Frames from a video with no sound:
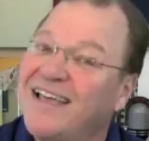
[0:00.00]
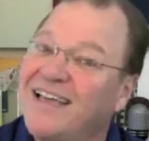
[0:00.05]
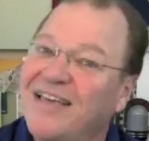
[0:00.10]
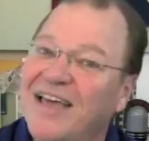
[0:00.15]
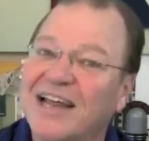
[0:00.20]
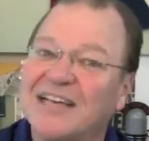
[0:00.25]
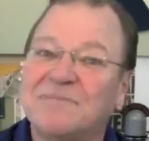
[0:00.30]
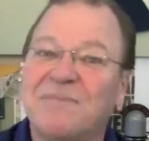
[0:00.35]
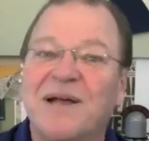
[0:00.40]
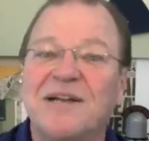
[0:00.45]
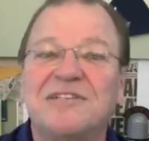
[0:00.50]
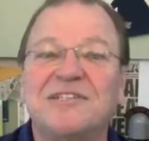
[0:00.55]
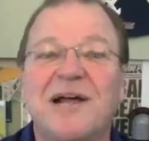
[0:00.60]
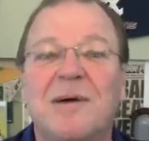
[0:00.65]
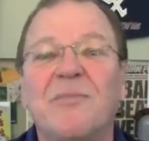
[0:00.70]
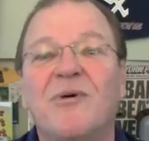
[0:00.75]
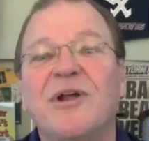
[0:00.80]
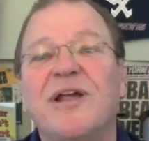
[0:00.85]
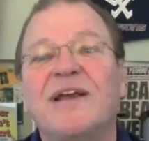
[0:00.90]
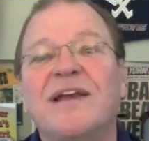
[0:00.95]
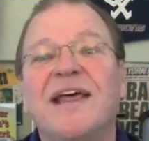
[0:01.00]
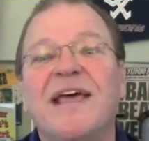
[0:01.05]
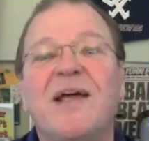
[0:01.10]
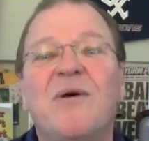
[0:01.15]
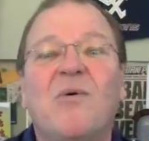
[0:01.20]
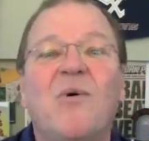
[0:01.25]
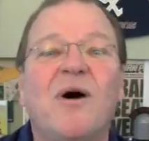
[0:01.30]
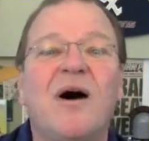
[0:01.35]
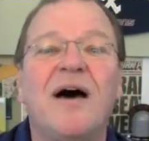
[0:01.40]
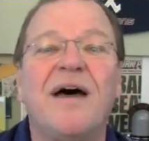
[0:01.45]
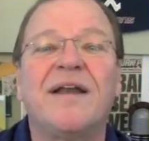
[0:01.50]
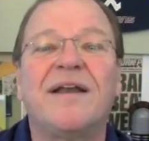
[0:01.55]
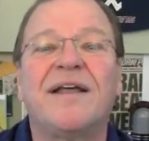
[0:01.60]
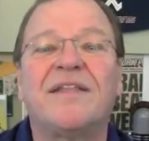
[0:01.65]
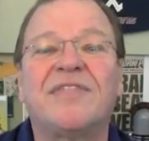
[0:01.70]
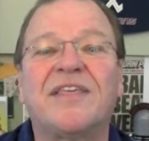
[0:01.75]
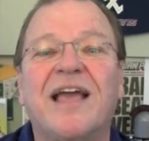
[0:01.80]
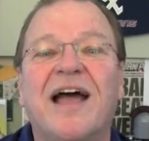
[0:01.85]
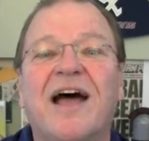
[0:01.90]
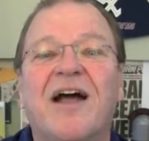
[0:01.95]
That's my summary of day 1
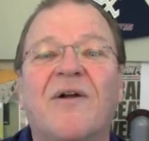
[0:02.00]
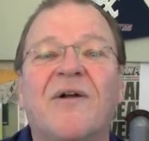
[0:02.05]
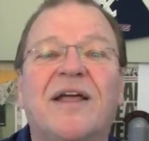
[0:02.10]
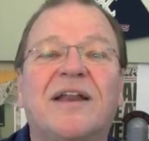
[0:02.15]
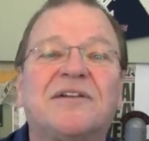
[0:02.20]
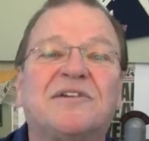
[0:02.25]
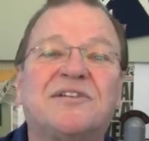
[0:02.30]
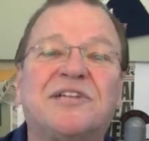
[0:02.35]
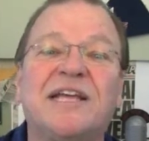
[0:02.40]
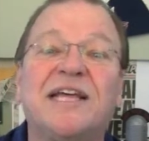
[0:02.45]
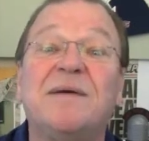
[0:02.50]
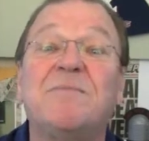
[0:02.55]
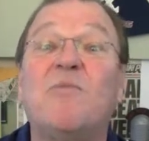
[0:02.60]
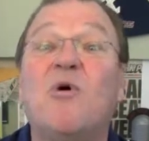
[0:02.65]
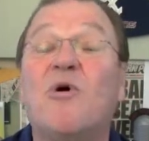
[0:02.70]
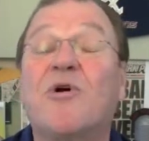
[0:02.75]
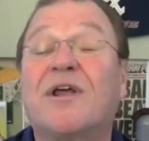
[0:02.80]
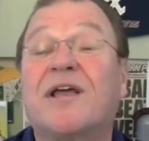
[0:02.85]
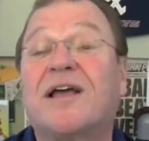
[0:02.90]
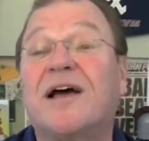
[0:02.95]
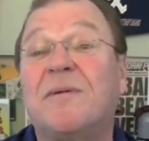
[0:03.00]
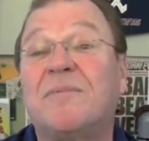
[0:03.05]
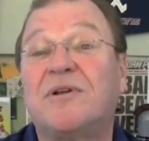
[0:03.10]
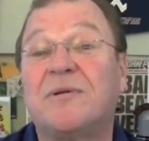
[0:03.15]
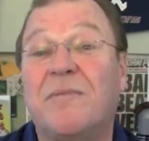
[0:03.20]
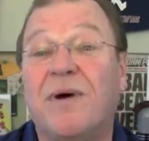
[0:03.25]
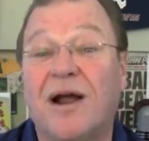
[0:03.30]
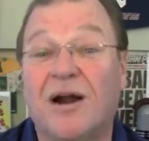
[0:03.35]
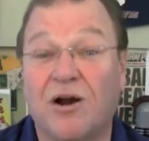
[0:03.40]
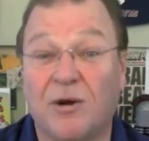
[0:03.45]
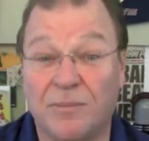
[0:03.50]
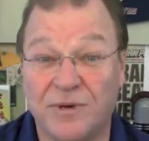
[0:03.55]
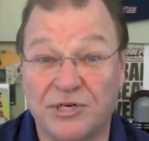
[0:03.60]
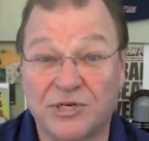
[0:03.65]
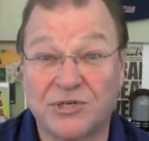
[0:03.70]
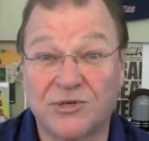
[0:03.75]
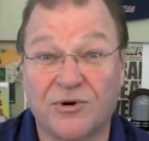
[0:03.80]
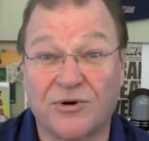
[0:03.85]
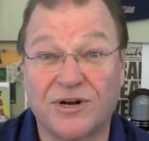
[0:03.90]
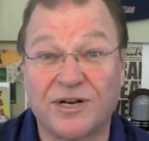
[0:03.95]
at the RNC. More to come tomorrow. Be
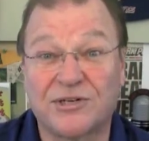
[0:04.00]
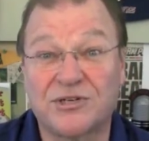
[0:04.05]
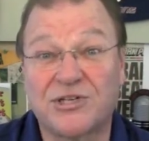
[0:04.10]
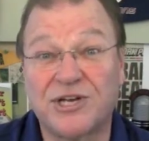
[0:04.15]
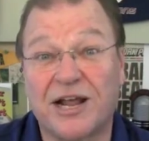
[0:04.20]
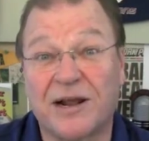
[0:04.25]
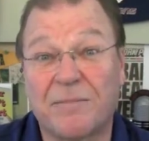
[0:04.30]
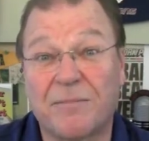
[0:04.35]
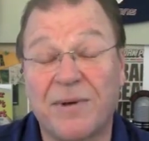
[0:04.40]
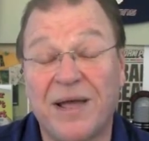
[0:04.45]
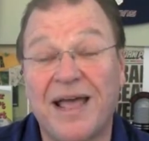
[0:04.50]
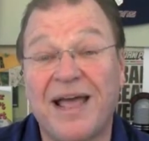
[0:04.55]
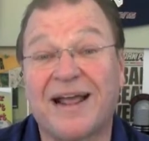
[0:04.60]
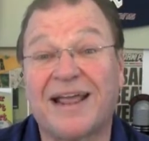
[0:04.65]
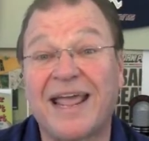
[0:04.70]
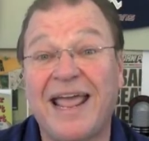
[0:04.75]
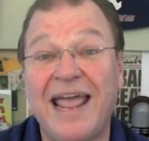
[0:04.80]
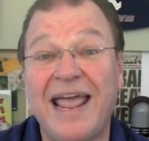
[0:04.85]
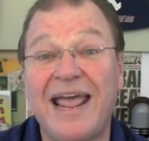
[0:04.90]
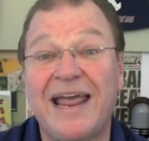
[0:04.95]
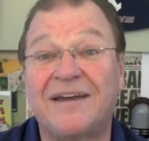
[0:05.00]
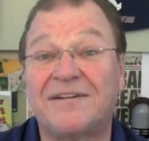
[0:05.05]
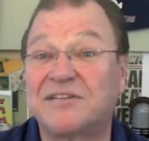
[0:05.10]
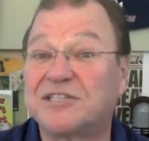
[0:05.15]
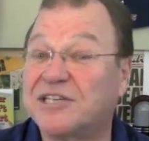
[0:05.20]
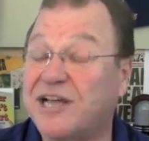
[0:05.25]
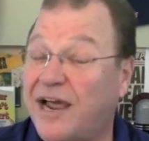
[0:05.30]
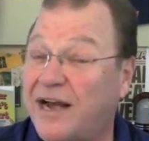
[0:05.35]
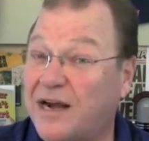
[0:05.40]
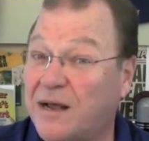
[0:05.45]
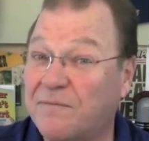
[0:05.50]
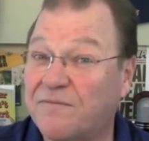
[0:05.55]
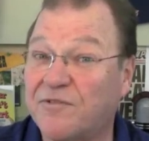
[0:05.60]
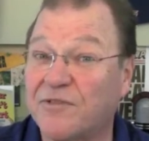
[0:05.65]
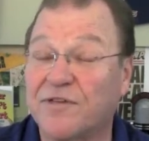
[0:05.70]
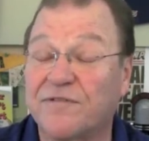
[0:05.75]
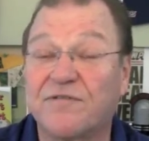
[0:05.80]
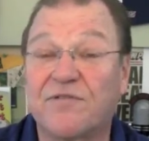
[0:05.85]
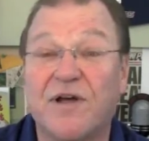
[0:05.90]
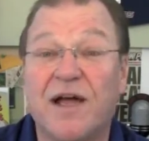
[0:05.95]
sure to check back and sign up for
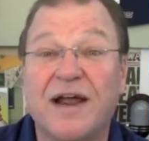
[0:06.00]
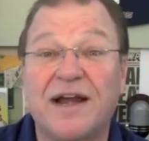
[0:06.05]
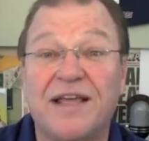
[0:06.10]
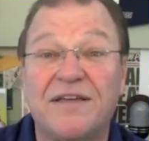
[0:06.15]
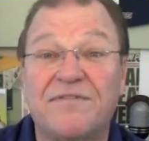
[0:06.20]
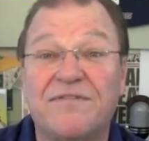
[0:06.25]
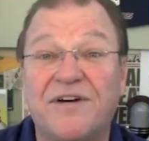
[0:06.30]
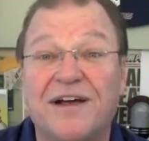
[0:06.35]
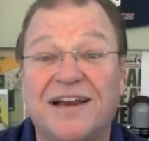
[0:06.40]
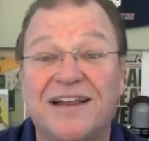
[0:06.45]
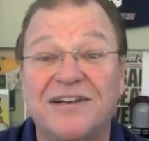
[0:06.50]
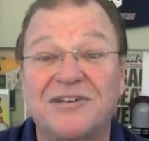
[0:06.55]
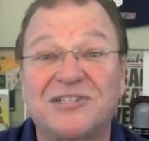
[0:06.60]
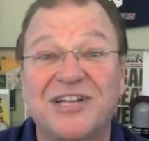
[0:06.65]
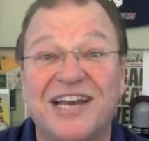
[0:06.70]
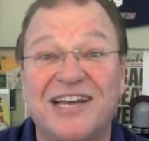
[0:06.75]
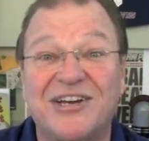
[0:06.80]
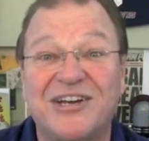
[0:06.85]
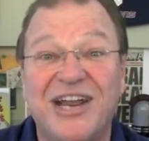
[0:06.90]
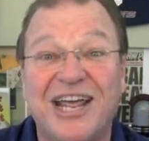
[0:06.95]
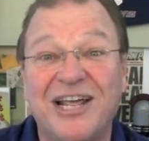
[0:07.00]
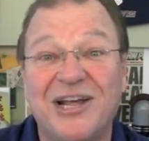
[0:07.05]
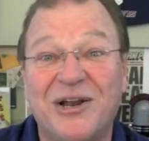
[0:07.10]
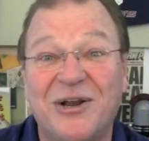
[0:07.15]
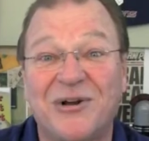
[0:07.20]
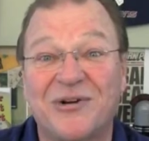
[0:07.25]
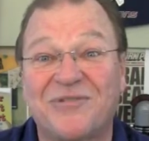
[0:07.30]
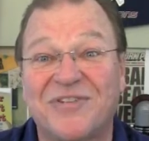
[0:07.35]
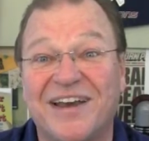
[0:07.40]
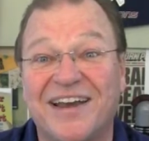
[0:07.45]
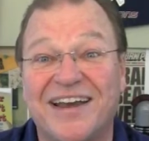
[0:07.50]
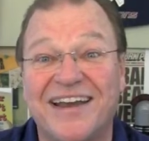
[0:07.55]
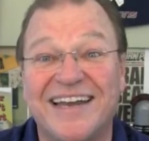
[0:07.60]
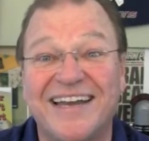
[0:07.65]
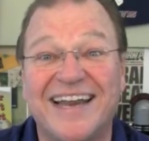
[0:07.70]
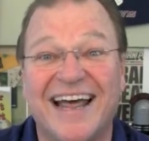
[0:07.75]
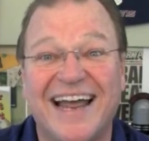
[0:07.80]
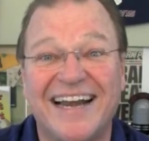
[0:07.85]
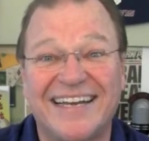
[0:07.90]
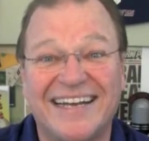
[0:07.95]
the Friday Funnies at
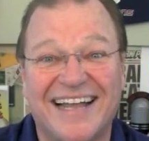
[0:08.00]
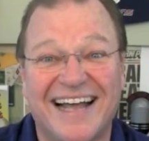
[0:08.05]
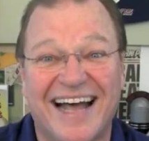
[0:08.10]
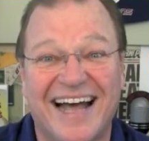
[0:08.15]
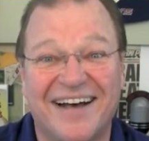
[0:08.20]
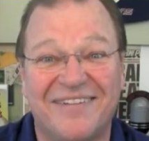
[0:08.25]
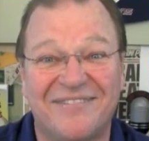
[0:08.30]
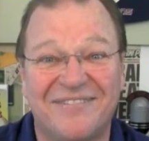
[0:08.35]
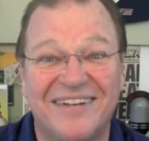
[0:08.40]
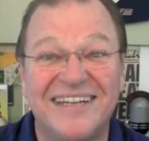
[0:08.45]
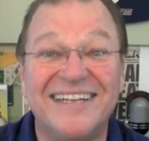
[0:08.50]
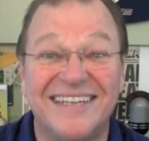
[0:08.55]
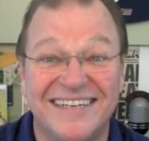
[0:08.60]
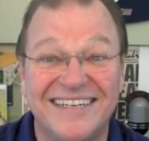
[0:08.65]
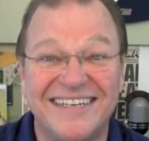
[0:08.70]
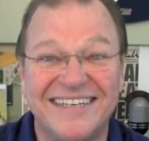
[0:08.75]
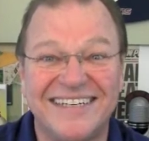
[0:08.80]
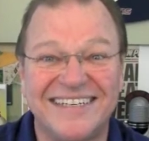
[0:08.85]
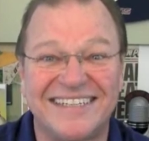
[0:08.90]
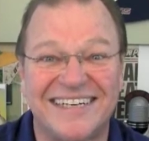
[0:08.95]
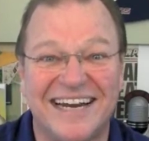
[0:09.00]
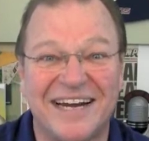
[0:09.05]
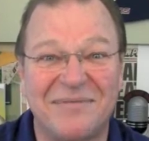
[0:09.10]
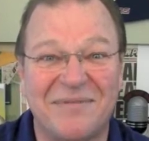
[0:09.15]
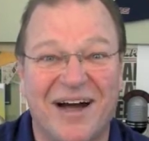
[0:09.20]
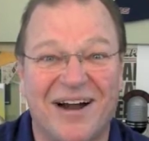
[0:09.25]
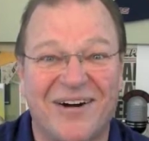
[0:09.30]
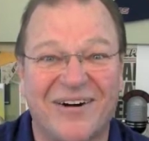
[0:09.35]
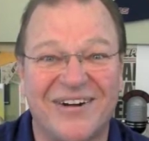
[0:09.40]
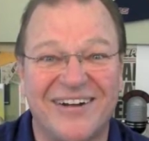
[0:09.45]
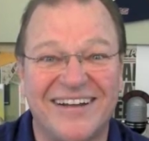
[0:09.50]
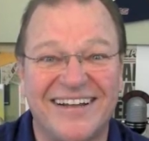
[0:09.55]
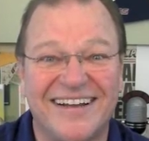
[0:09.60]
daleirvin.com. See you tomorrow.